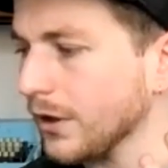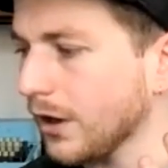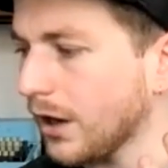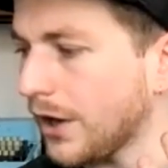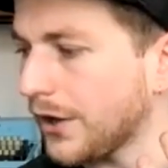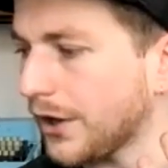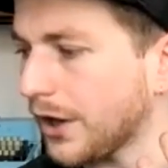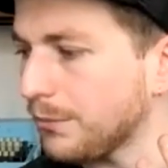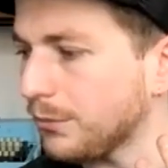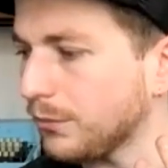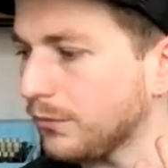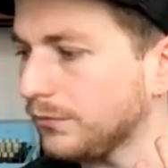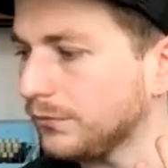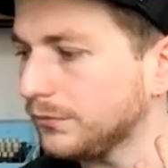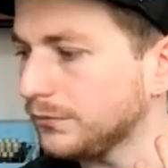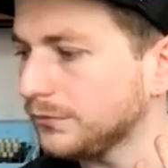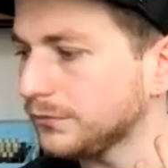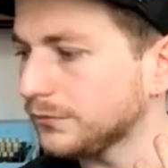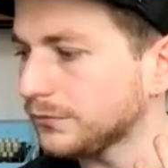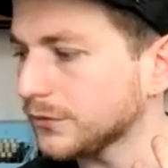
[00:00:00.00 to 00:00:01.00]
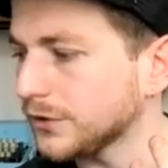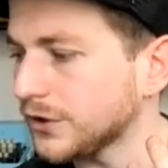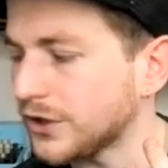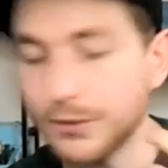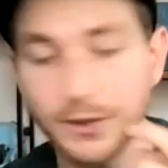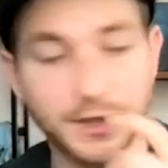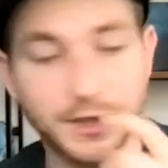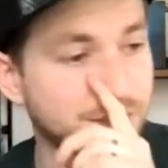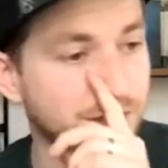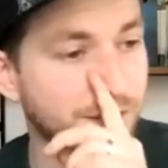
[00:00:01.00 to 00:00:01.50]
and I'm
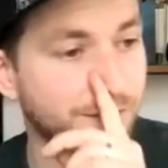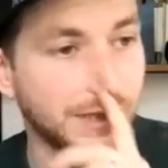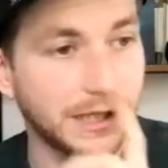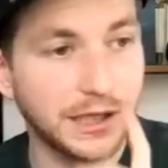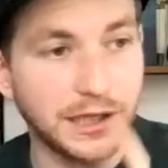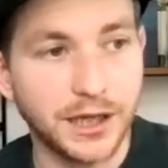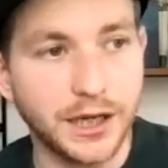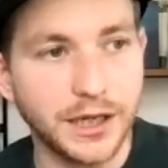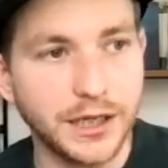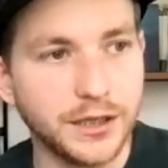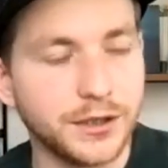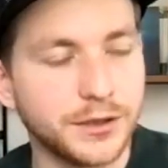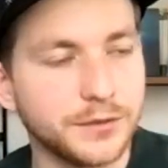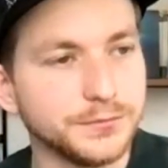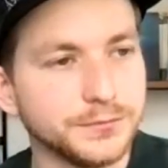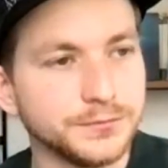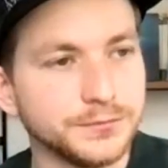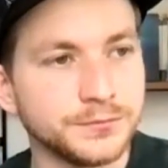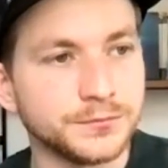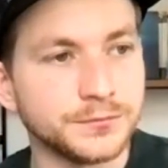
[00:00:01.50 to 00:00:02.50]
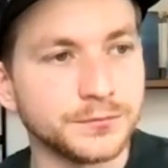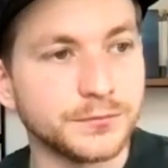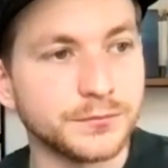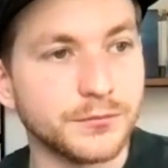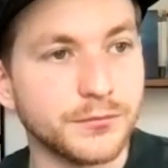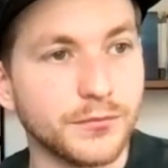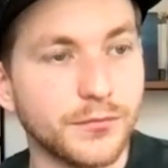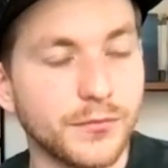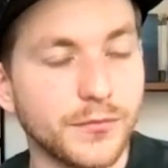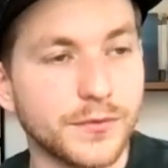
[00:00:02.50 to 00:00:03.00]
doing stuff I like.
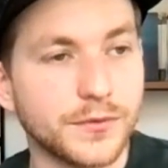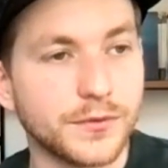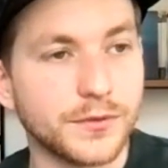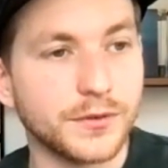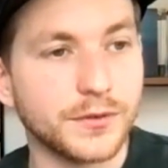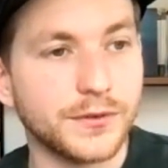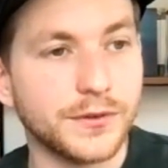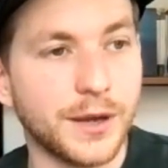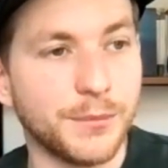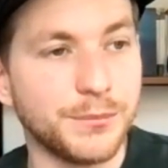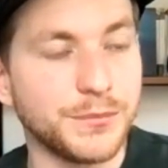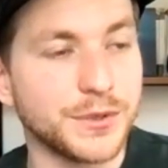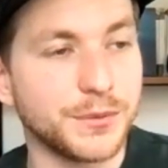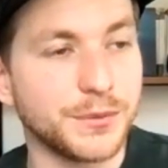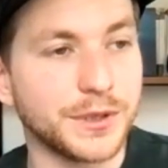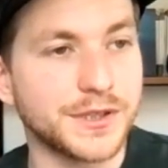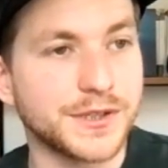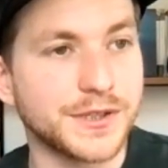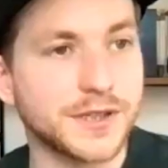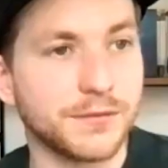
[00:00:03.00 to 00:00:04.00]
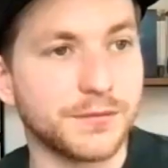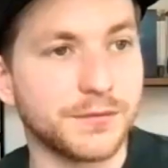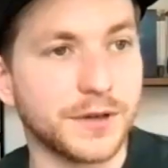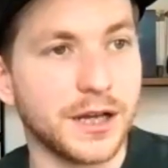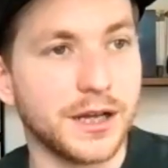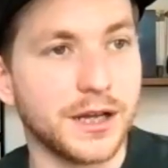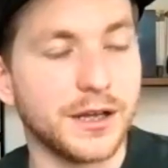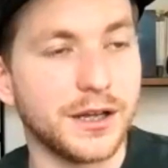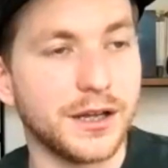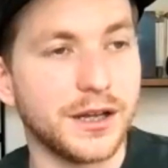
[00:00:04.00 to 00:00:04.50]
I'm doing stuff
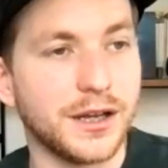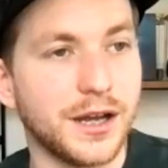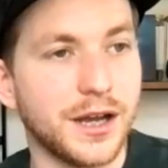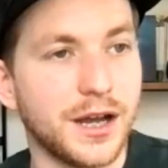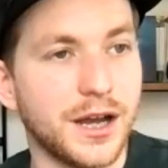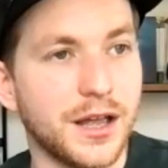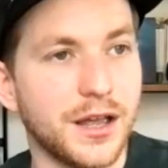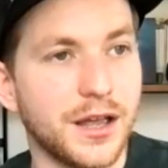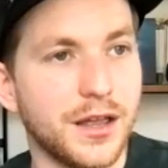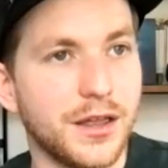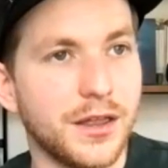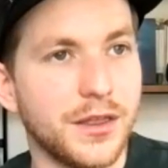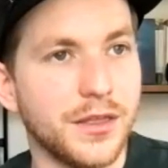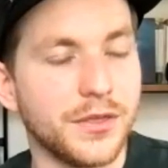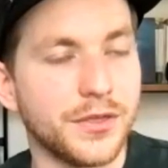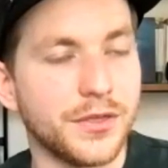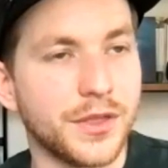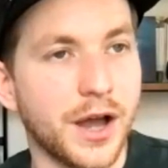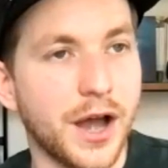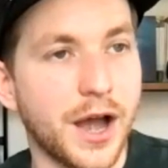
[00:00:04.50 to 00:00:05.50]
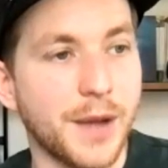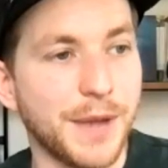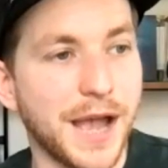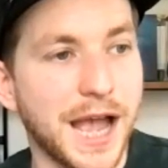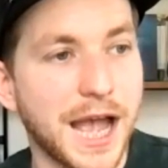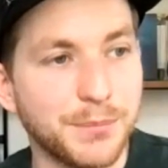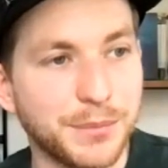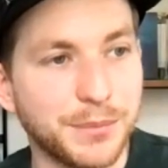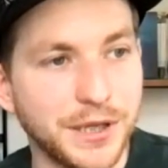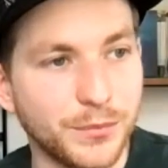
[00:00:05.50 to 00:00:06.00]
that I'm
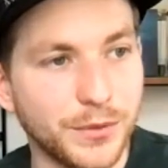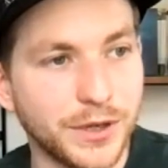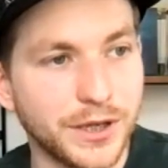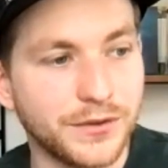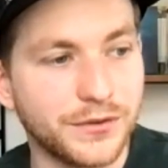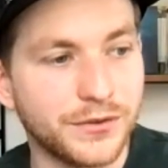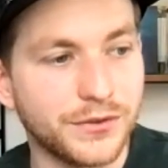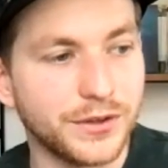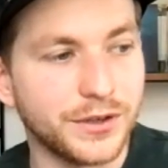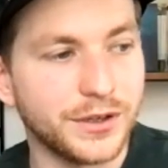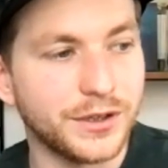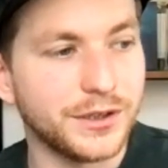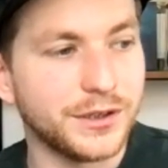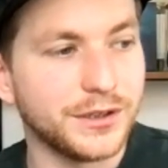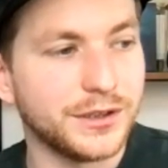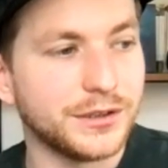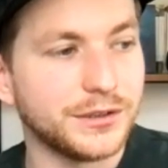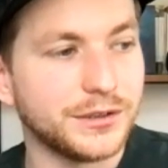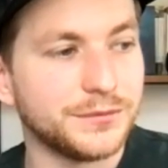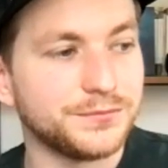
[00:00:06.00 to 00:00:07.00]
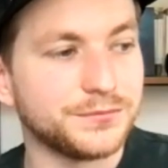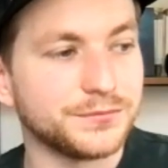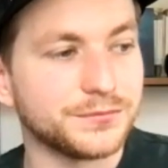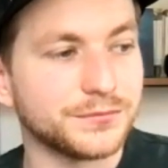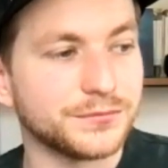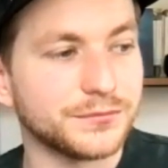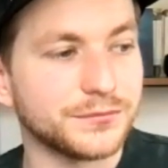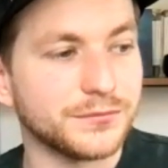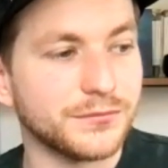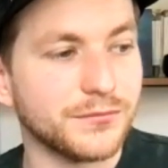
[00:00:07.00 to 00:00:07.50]
happy with.
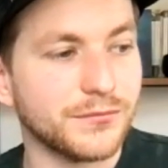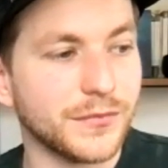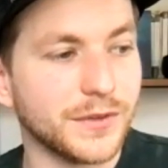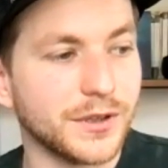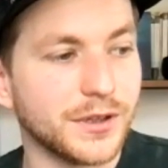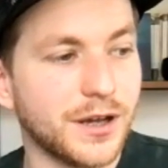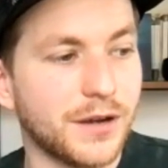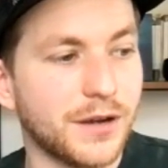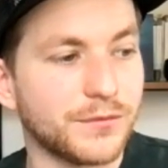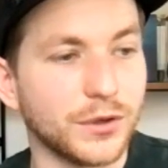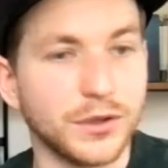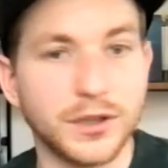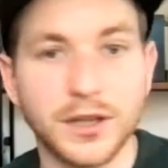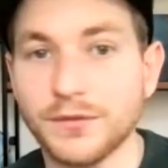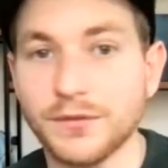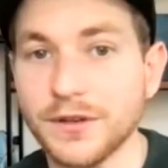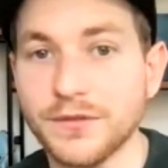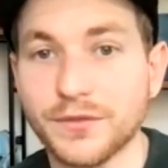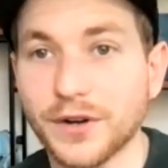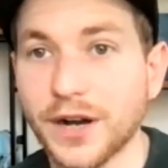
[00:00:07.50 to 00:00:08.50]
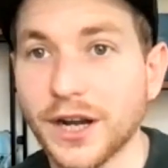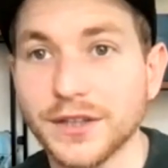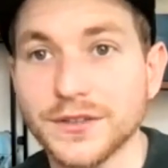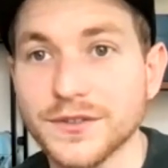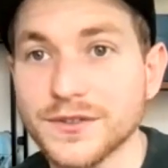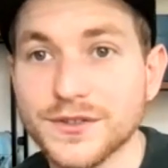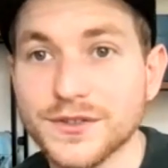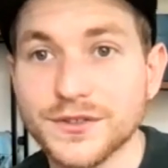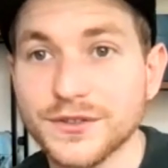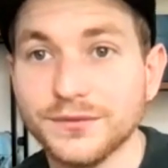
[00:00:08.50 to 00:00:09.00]
I've got lovely
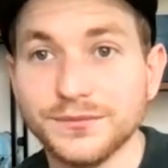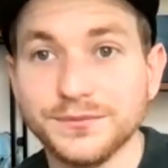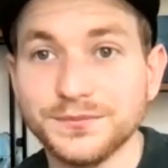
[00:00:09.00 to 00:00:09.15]
friends.